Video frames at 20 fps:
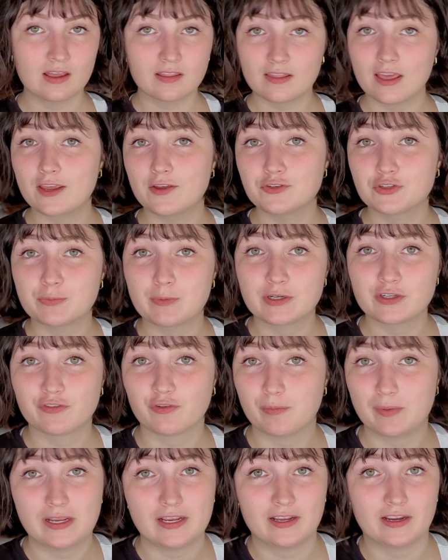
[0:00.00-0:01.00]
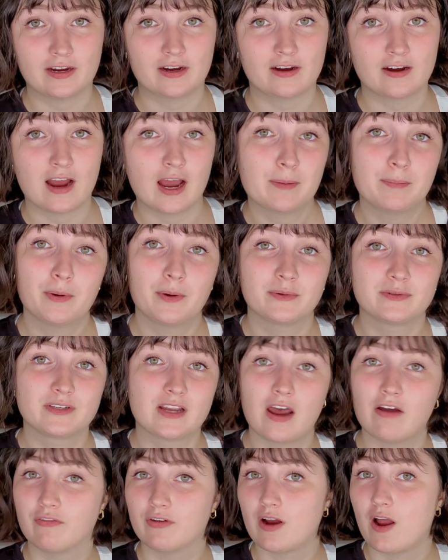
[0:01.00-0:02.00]
Thank you so much for being here. I post
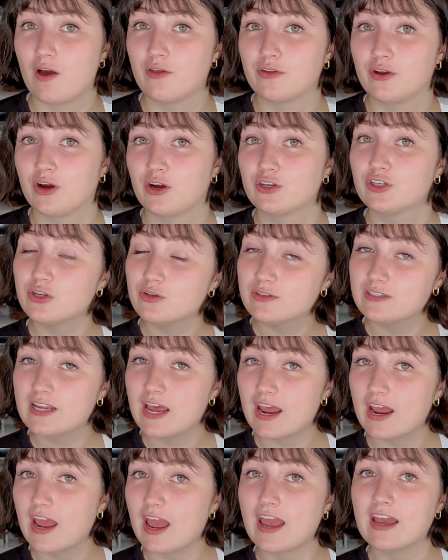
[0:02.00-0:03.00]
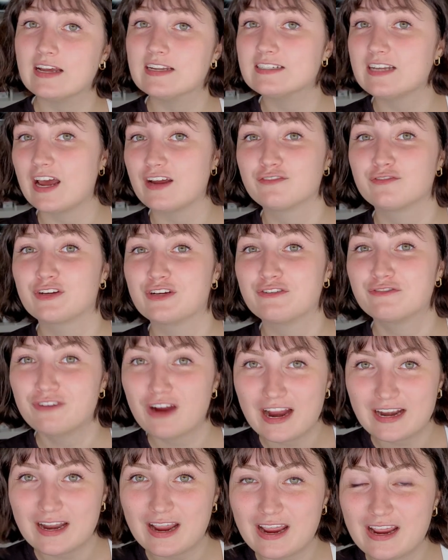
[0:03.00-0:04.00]
every other Tuesday and every
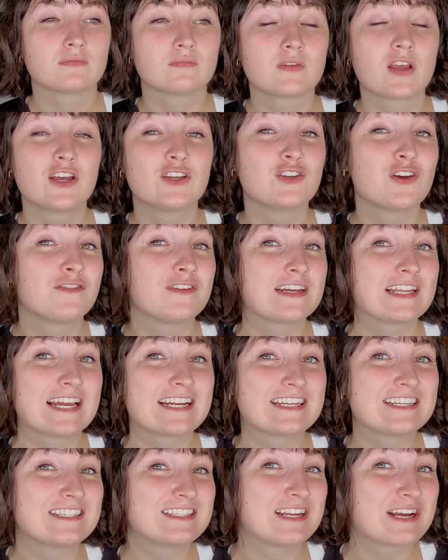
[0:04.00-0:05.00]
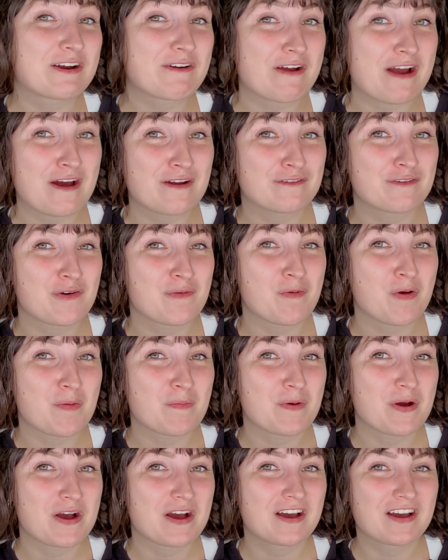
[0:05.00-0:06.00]
Friday. So if you'd like to stick around for more
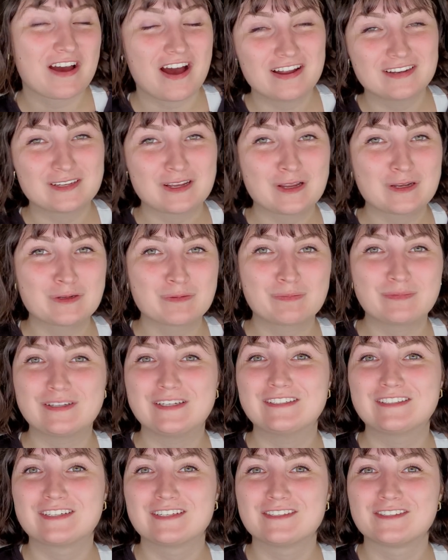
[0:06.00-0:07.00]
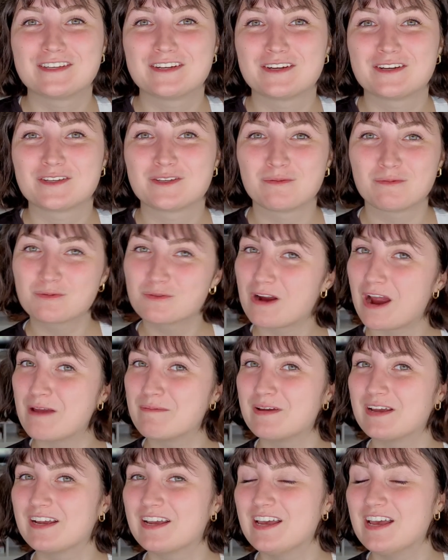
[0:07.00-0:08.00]
book content, please consider
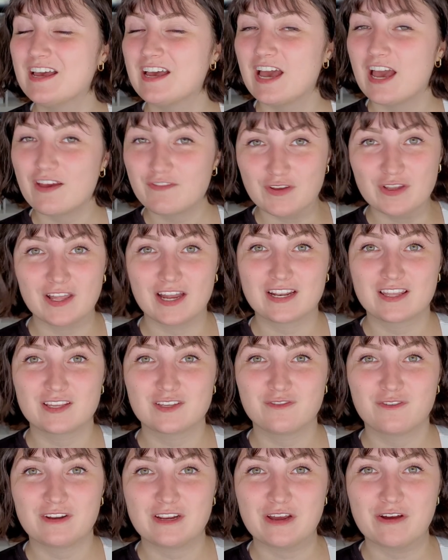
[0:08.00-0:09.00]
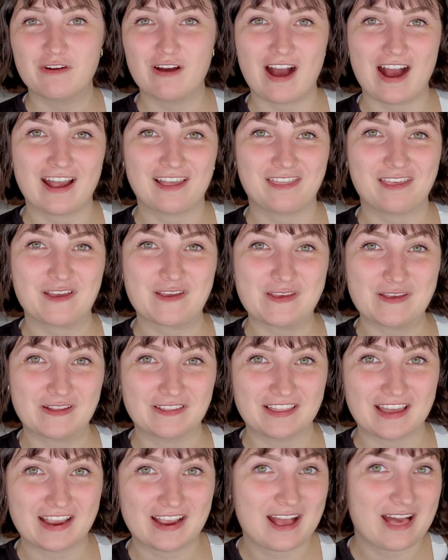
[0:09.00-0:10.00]
subscribing. If you like this video, I think you'll
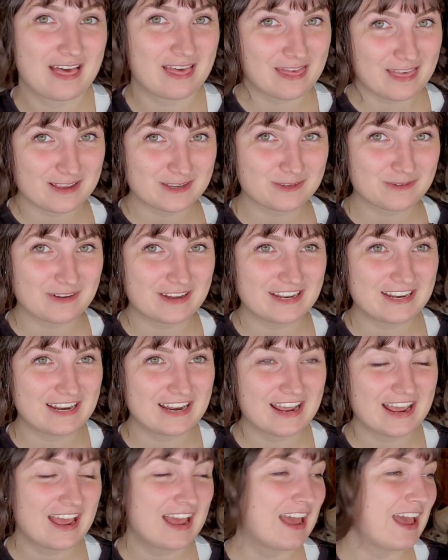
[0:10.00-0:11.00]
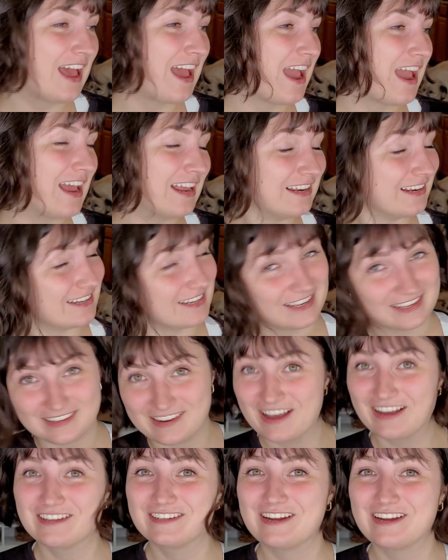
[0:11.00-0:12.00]
like this one. Until
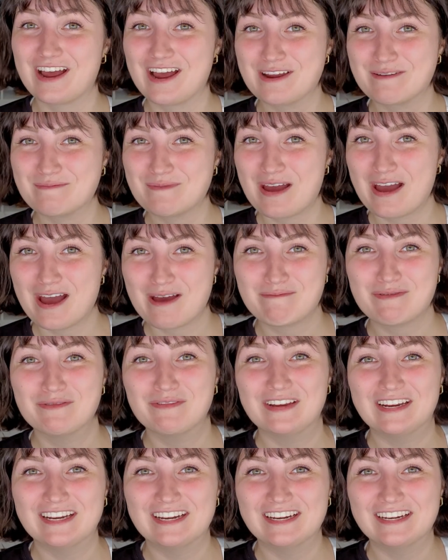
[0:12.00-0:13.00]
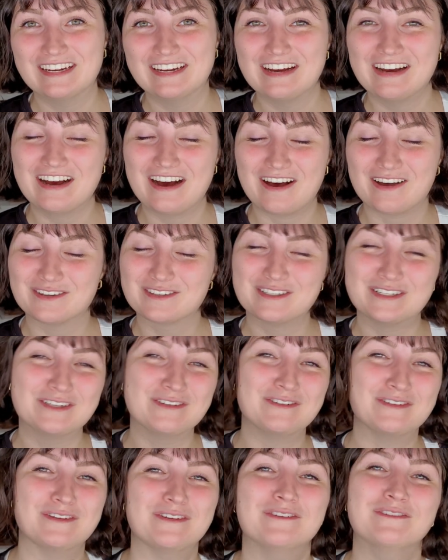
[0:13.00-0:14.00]
next time, happy reading. I'll see you
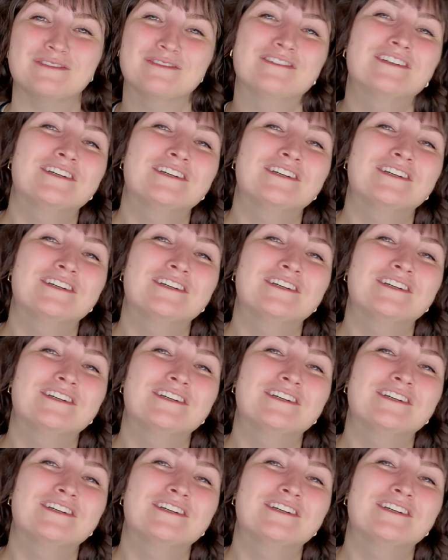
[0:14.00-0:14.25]
soon.